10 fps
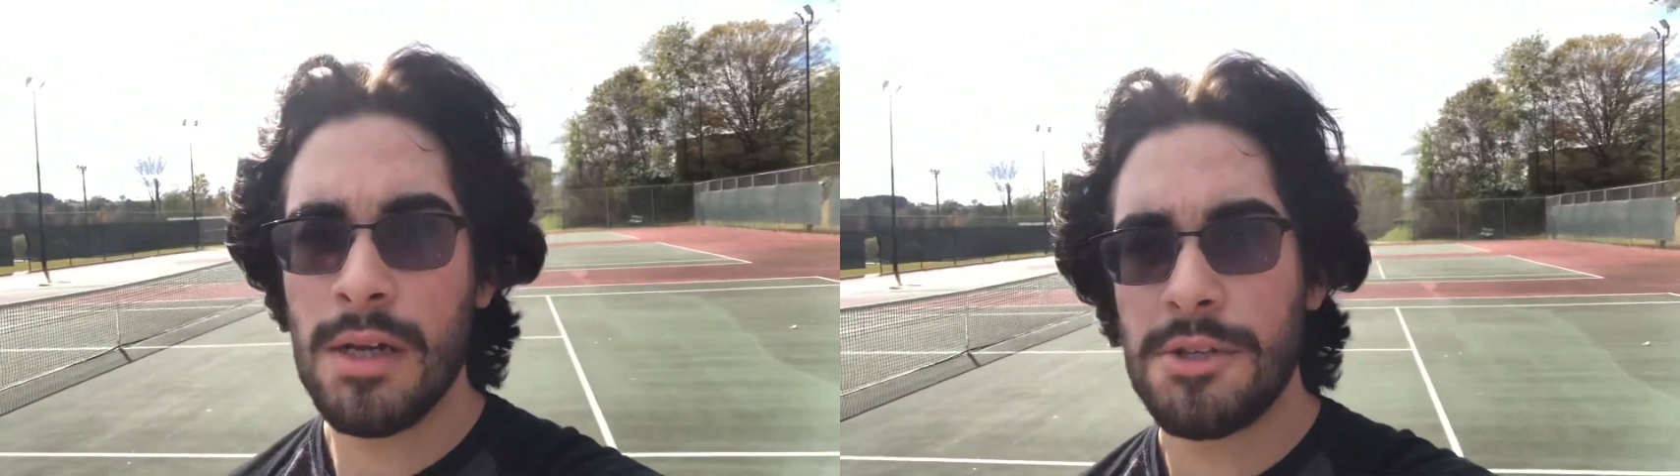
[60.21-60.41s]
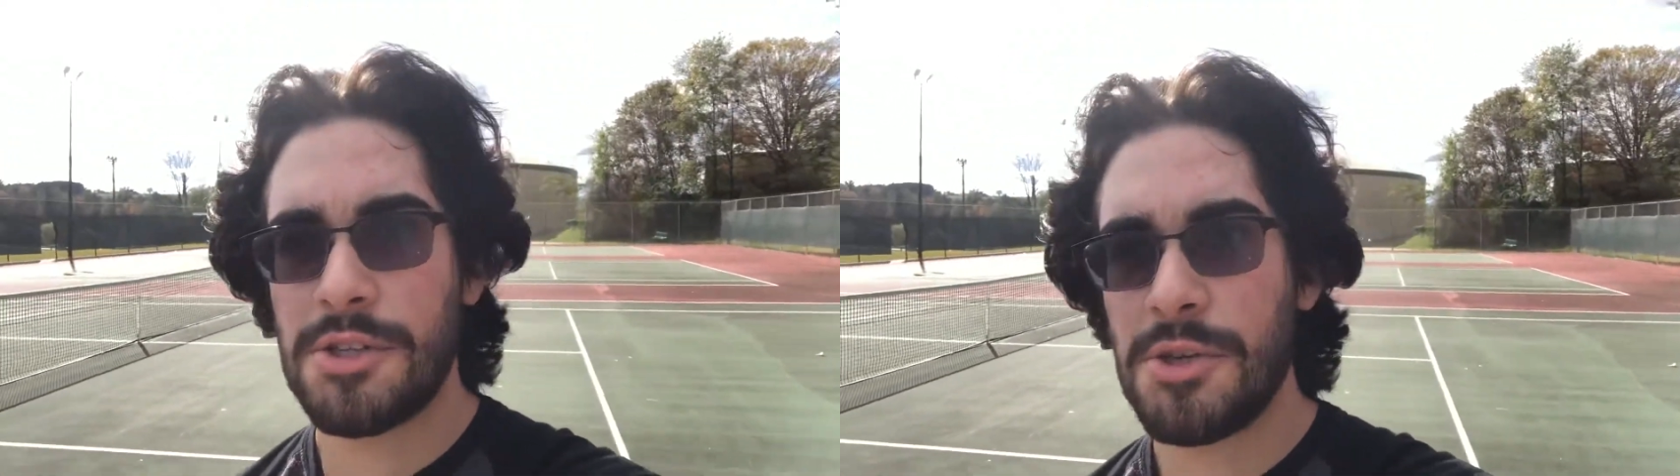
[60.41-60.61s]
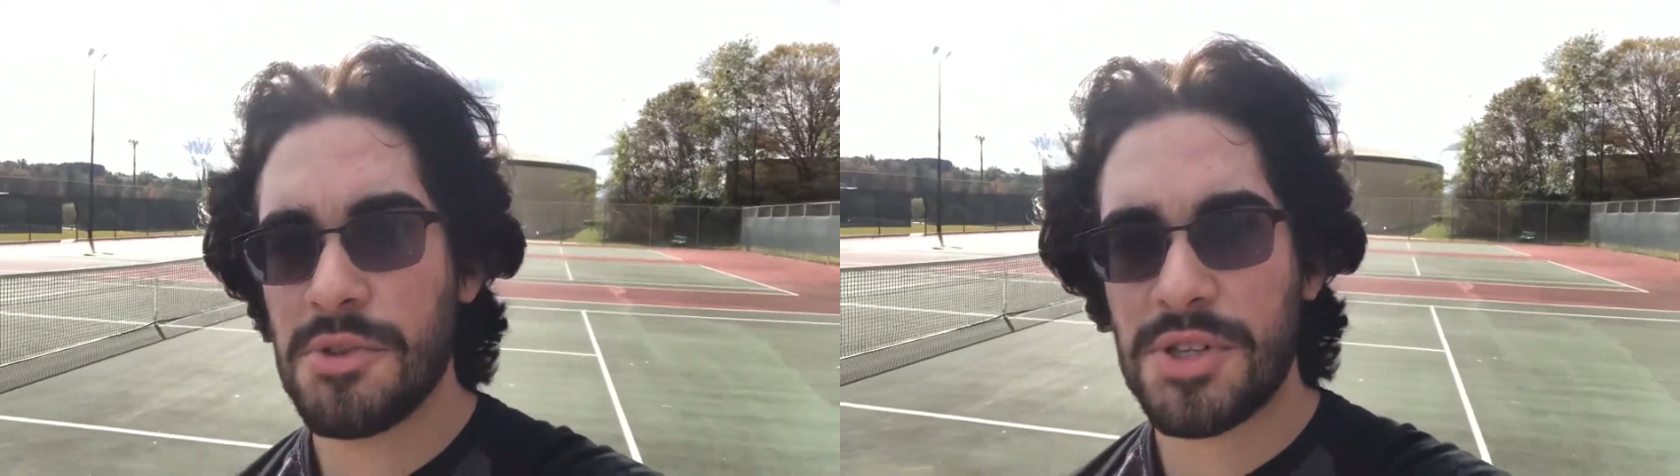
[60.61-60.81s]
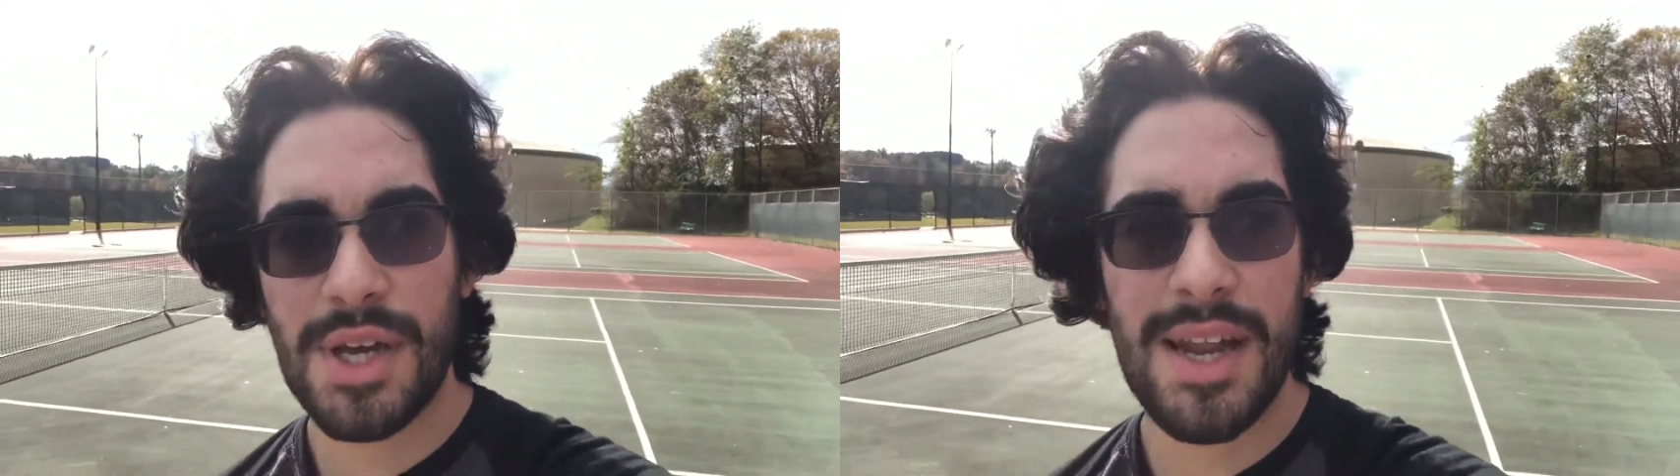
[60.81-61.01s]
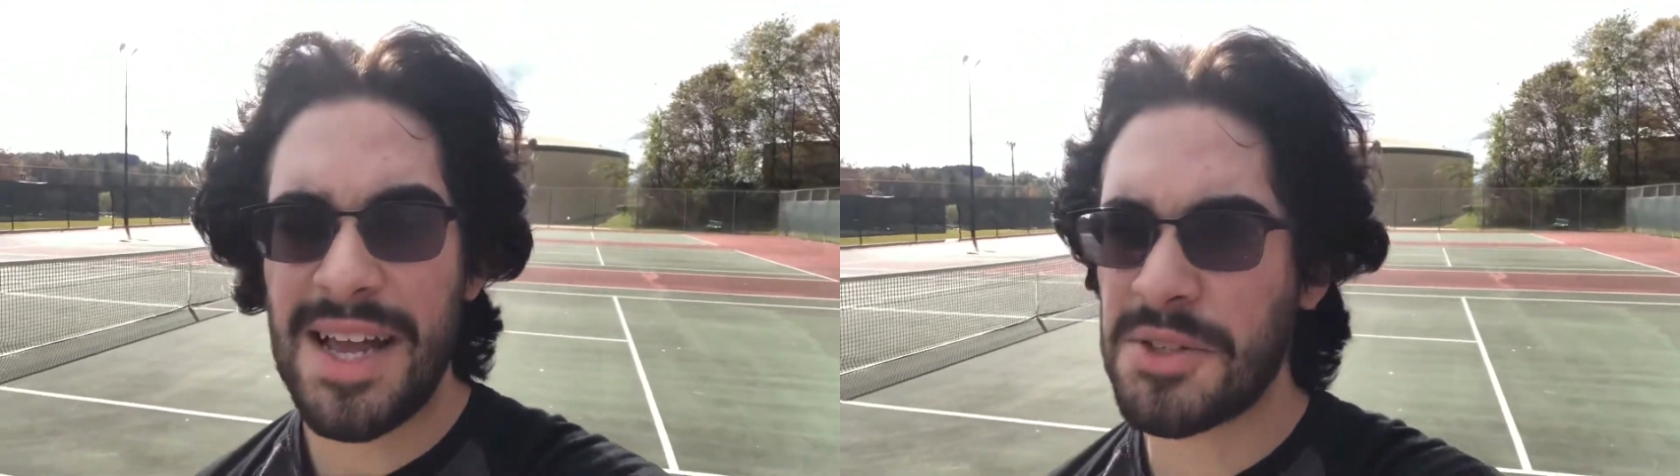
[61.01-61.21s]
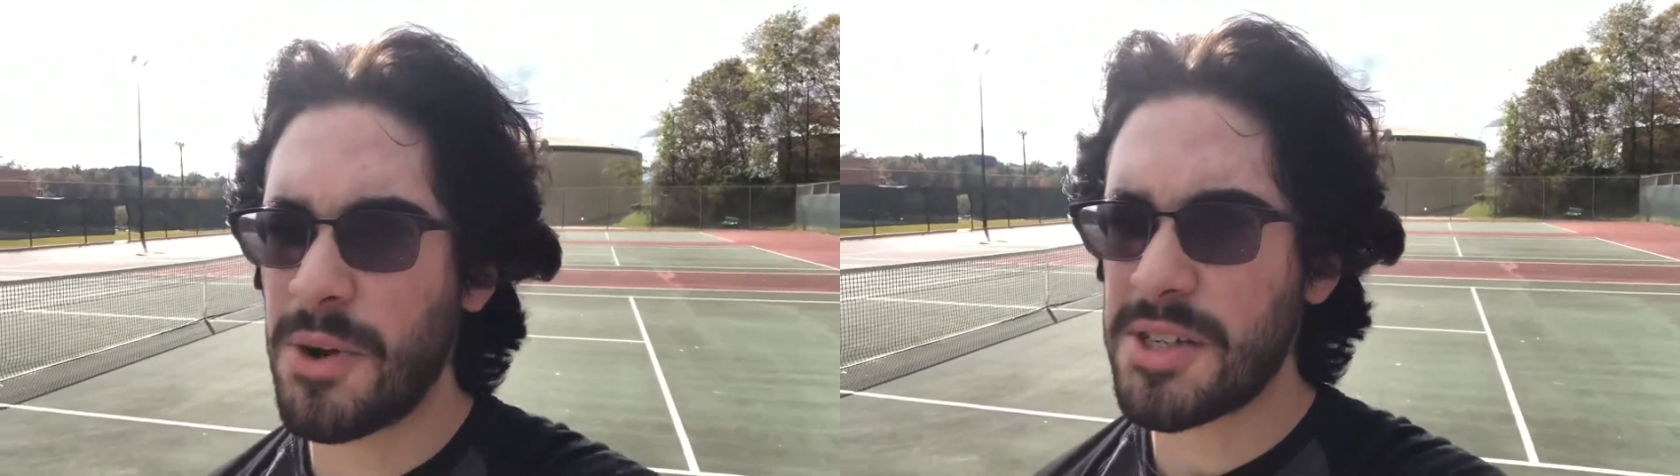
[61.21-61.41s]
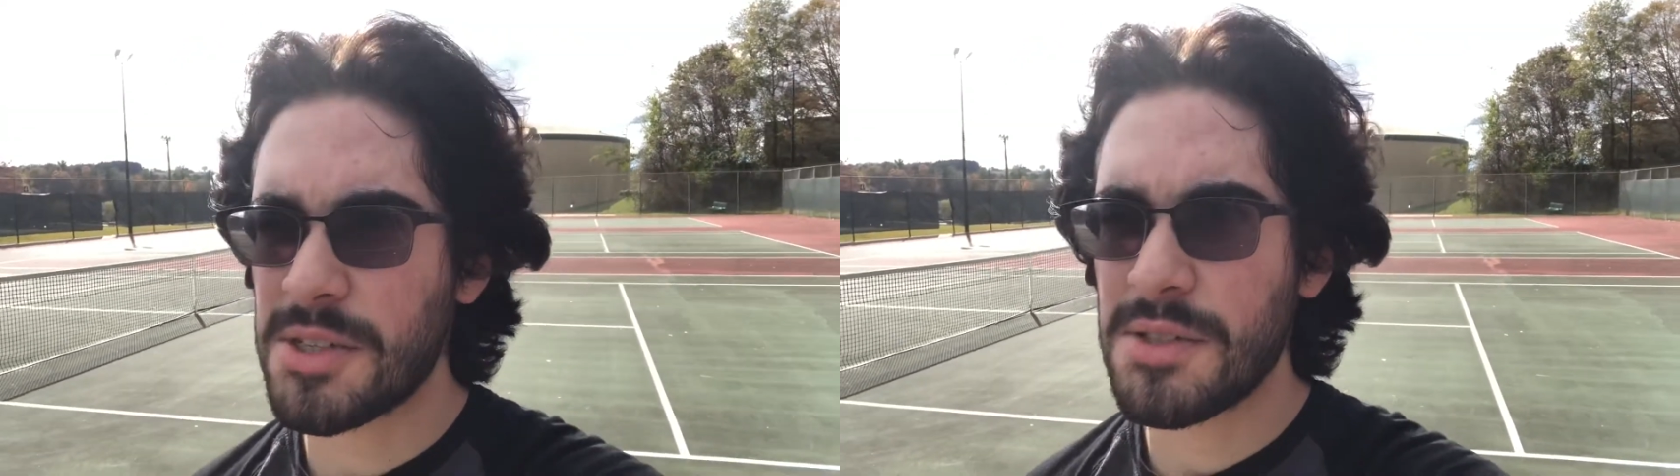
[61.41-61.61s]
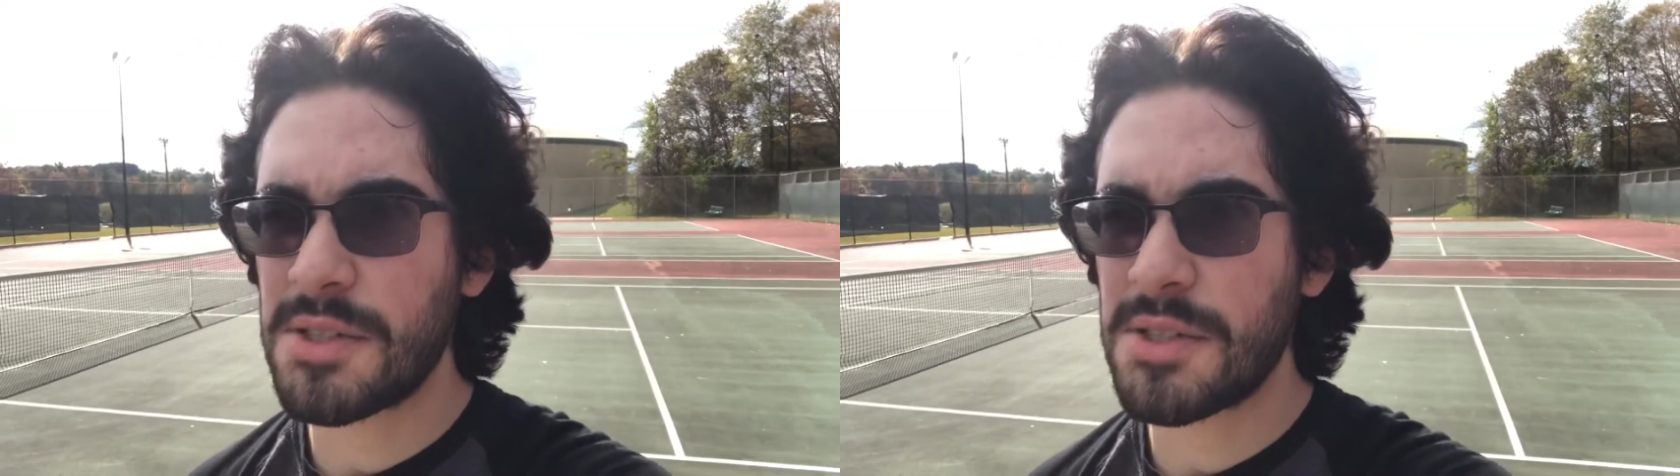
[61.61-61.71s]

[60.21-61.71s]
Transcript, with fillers: just shoot the shit, ask questions,